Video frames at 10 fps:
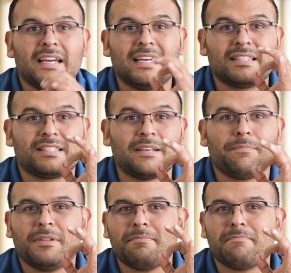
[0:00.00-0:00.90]
it
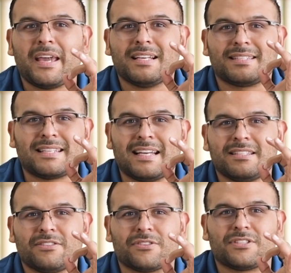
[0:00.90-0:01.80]
simply makes
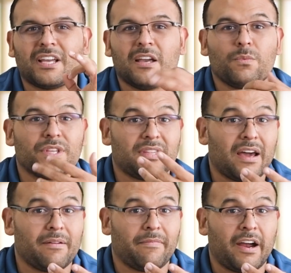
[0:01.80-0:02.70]
sense to stay with
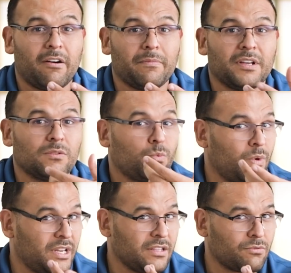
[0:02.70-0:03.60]
that environment
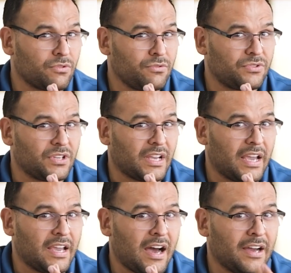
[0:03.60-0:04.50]
with introducing
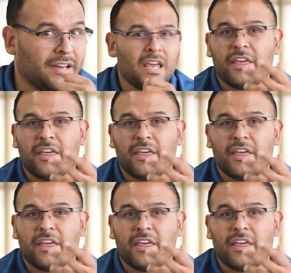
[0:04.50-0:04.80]
AI.